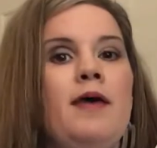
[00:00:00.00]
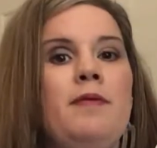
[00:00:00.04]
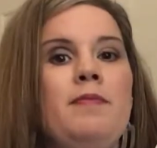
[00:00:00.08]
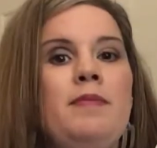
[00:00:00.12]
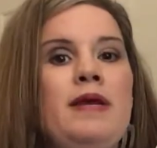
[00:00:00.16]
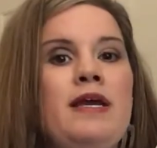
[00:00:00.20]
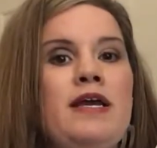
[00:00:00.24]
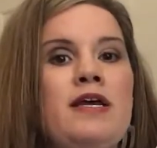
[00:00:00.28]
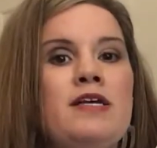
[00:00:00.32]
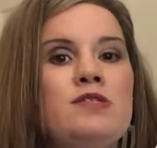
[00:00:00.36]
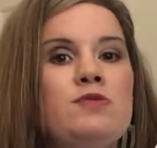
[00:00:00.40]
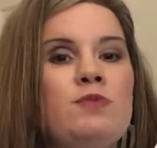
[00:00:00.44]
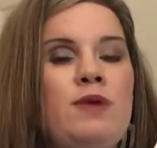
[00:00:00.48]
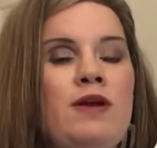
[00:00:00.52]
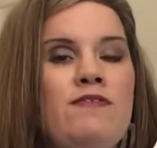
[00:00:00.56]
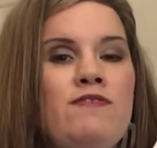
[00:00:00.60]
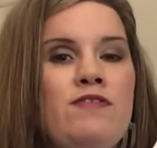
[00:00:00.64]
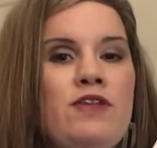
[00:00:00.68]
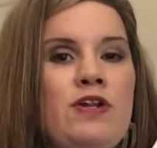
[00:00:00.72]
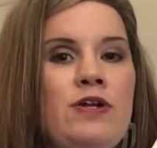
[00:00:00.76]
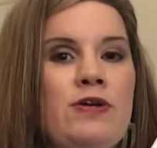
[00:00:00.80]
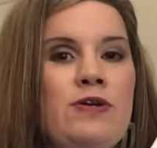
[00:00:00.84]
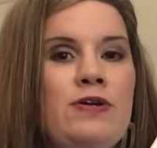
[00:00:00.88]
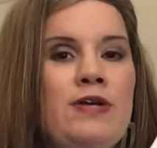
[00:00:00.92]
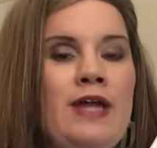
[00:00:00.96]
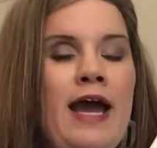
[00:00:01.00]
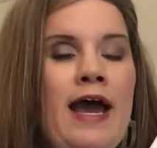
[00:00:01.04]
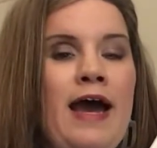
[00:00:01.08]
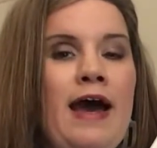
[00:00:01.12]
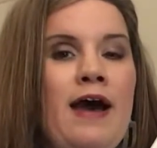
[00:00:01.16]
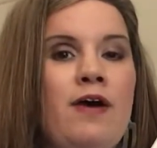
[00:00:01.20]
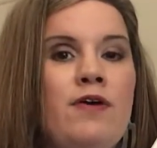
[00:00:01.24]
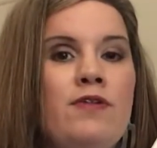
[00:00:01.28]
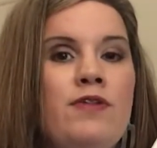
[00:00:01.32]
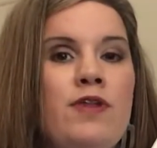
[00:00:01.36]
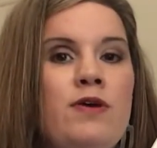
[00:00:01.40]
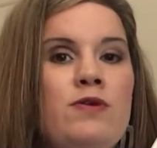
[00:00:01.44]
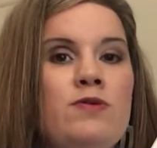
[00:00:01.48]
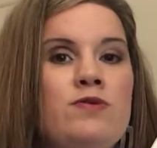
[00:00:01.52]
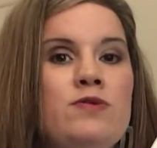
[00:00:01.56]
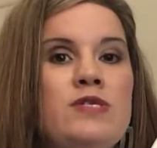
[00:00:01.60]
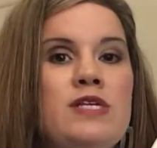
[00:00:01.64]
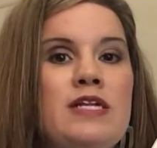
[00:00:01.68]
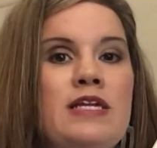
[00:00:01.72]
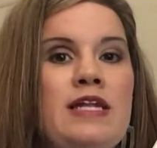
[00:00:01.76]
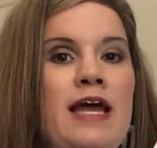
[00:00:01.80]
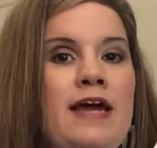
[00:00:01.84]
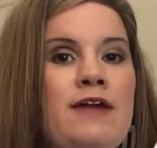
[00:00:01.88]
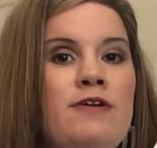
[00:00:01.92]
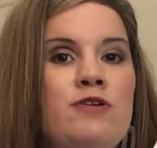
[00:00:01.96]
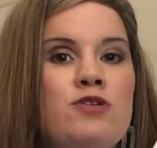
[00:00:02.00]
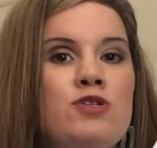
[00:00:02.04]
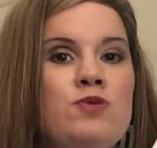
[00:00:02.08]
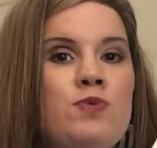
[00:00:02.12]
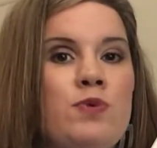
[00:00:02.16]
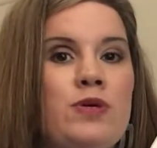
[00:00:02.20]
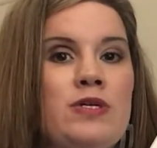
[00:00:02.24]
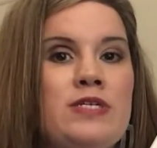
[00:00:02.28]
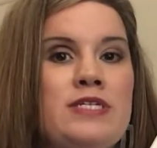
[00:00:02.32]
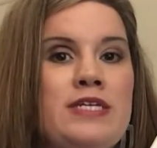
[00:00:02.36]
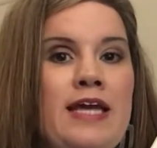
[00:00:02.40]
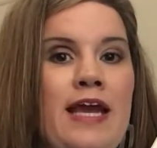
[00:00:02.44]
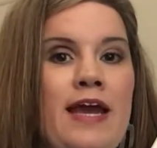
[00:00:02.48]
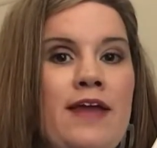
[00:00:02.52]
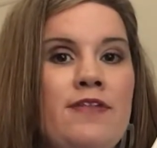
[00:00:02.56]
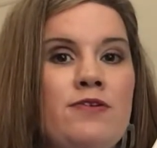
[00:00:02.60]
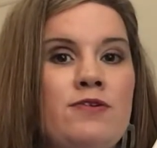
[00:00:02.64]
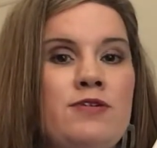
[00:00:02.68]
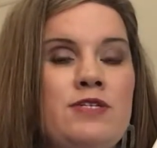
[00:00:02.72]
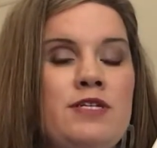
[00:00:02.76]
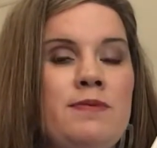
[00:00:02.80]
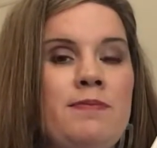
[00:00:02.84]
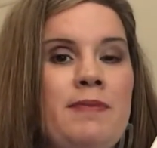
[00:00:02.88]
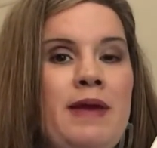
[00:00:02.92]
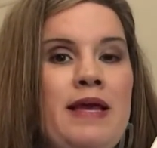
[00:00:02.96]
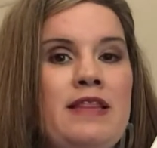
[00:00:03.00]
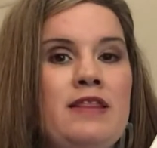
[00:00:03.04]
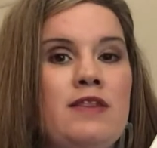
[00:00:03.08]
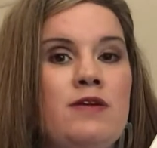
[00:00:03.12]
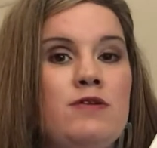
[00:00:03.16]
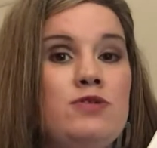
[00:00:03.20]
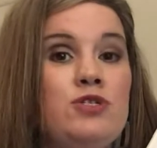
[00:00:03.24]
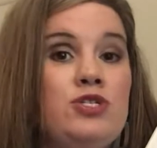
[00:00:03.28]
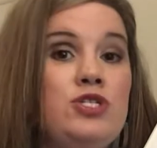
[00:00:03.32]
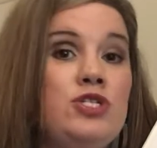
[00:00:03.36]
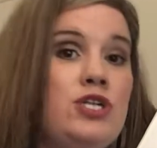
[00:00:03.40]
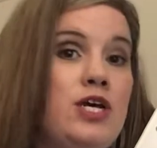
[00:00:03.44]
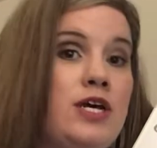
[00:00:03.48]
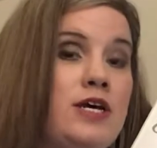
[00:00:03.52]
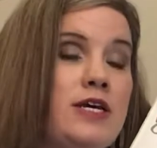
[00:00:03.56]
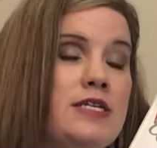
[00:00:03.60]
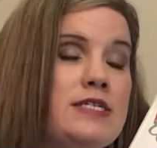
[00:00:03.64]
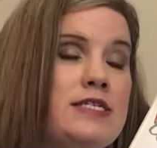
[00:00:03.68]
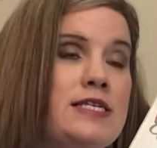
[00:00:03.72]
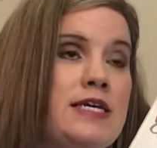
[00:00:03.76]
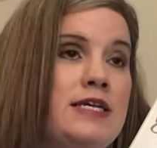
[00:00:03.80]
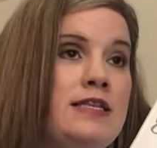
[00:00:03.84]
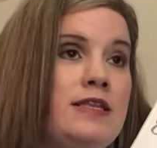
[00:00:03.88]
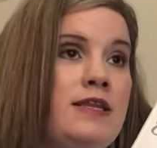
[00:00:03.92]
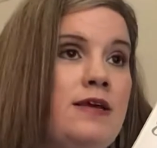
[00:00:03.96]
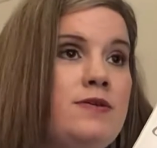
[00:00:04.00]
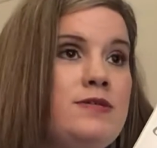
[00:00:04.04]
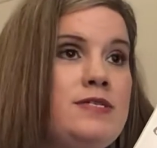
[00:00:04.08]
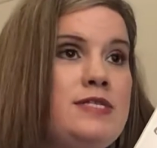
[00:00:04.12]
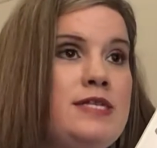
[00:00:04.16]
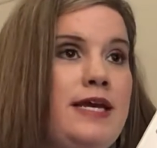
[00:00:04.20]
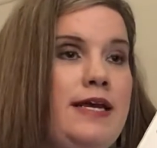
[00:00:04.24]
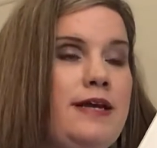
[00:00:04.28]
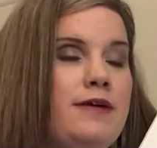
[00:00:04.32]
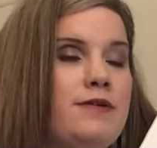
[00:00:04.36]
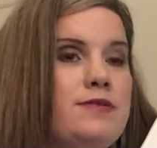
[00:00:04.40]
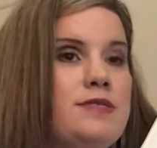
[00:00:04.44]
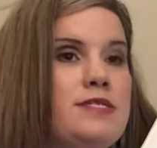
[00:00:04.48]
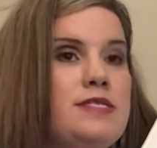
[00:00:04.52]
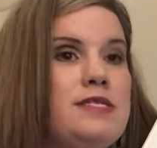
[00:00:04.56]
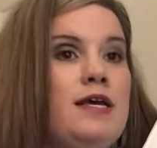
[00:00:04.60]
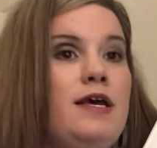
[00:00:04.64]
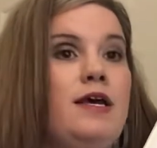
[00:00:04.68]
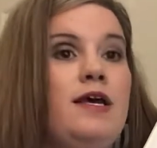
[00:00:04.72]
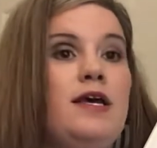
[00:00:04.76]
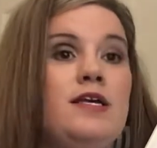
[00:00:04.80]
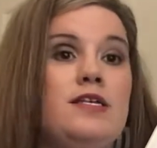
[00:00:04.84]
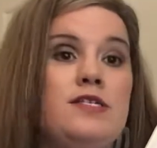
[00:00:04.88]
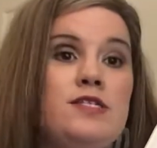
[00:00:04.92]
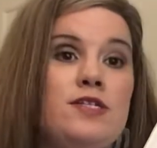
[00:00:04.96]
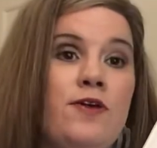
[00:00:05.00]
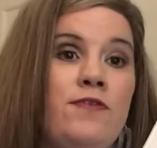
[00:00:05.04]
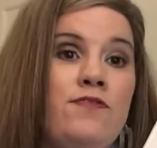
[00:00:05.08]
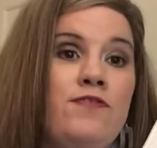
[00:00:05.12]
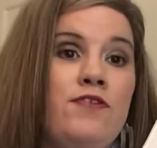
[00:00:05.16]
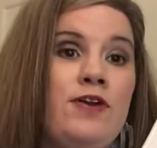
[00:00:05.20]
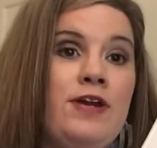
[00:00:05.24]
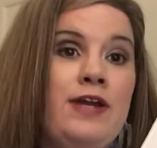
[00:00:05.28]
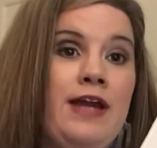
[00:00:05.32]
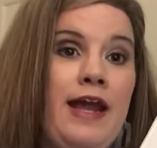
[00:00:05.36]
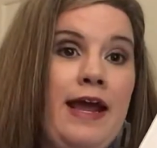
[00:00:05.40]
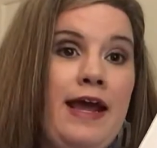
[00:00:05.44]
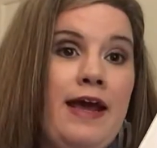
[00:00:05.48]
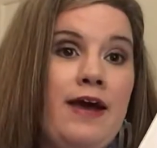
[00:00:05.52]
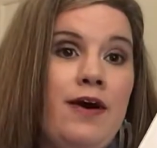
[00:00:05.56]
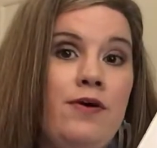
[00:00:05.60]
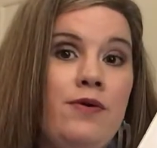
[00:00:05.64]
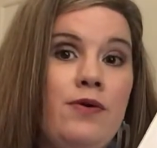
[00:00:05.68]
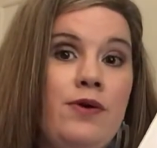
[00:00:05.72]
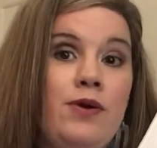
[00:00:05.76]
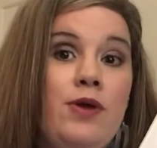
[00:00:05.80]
because we've learned how those letters work together to make those chunks and those sounds. So for now,